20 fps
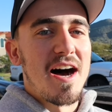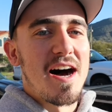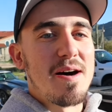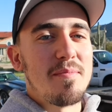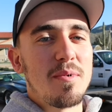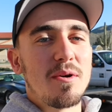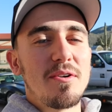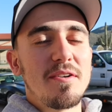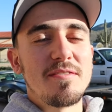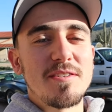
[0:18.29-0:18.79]

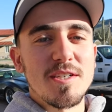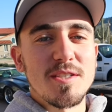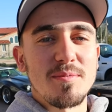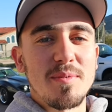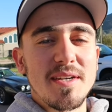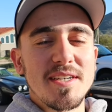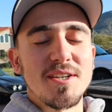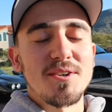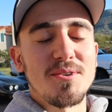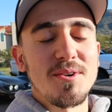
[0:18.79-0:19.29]
but we've just
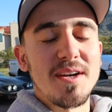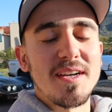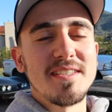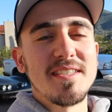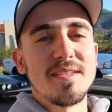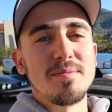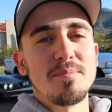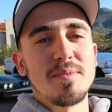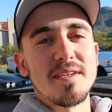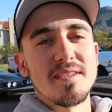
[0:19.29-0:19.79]
been
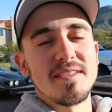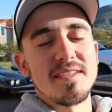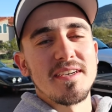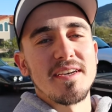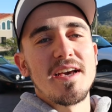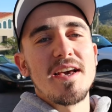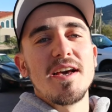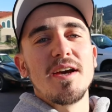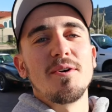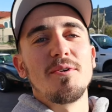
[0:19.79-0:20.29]
crazy
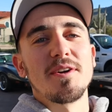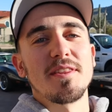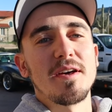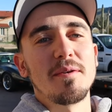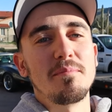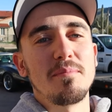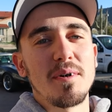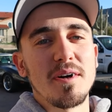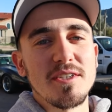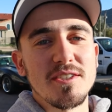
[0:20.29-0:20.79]
busy with
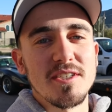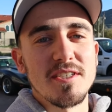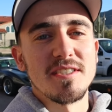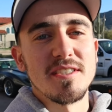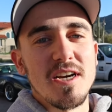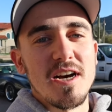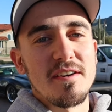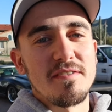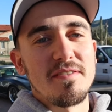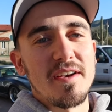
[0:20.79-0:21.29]
a bunch of
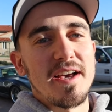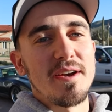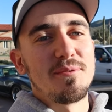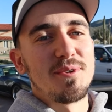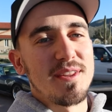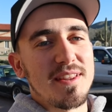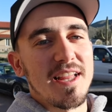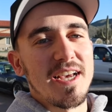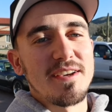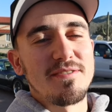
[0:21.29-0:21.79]
stuff and
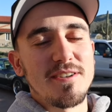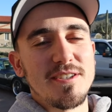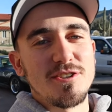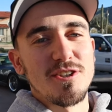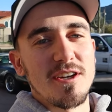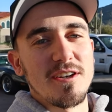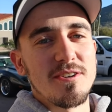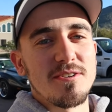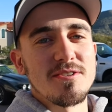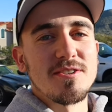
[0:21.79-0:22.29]
with life in
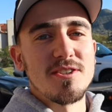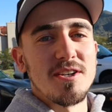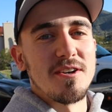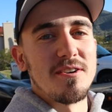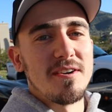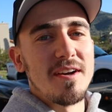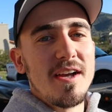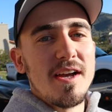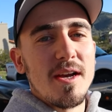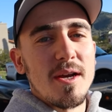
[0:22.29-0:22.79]
general.
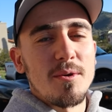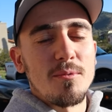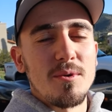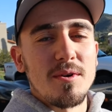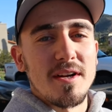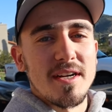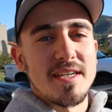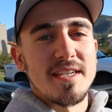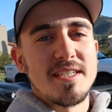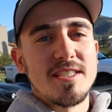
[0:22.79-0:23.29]
So I
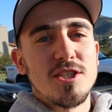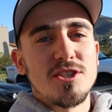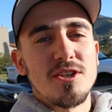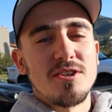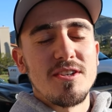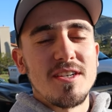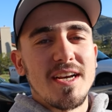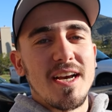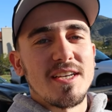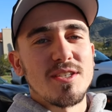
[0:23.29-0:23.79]
want to
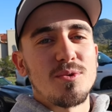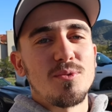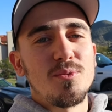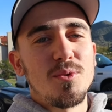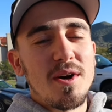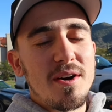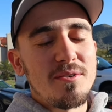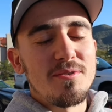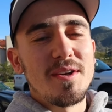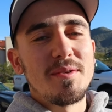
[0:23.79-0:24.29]
show you guys
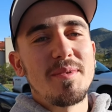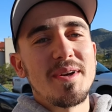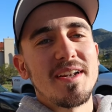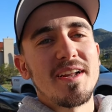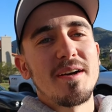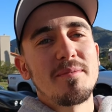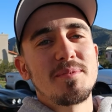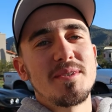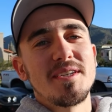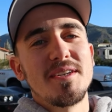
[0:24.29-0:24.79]
what we've been
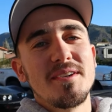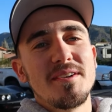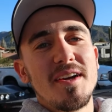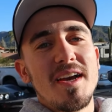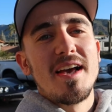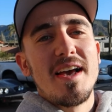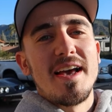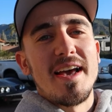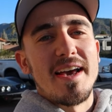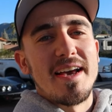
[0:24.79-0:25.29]
up to
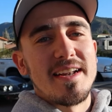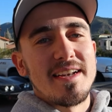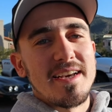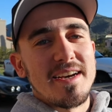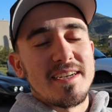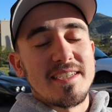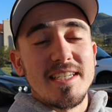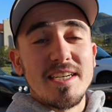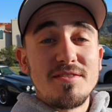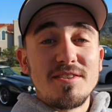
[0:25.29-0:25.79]
and
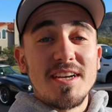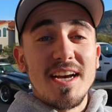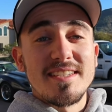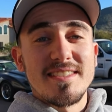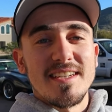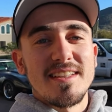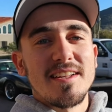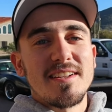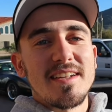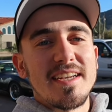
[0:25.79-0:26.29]
give you
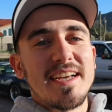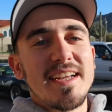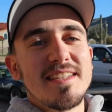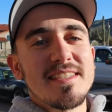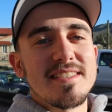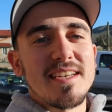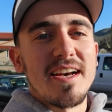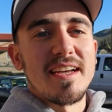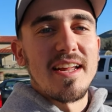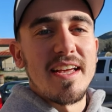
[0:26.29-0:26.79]
guys a little
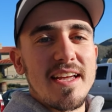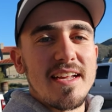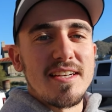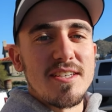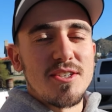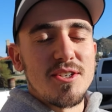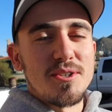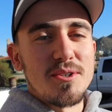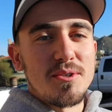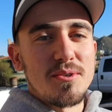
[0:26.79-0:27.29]
insight
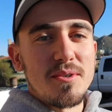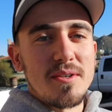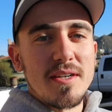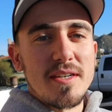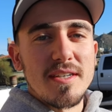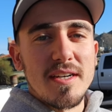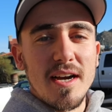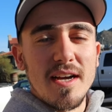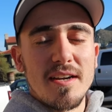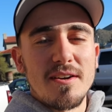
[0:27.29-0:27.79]
into
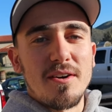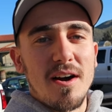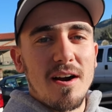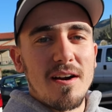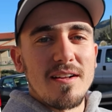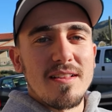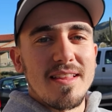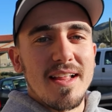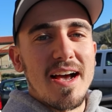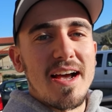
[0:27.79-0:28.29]
kind of
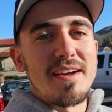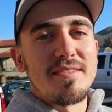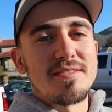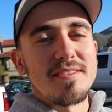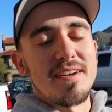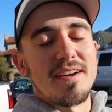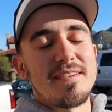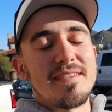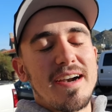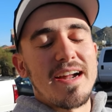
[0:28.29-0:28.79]
our
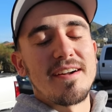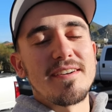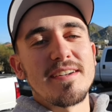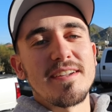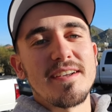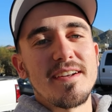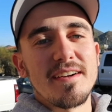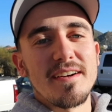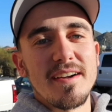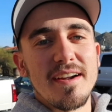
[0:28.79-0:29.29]
lives
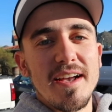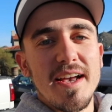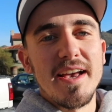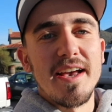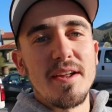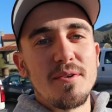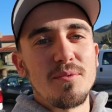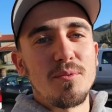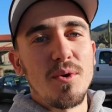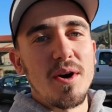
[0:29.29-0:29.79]
around here
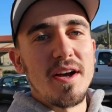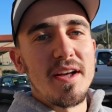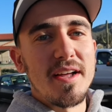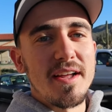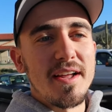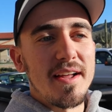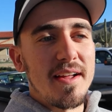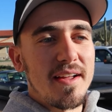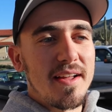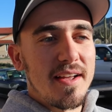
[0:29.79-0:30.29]
and what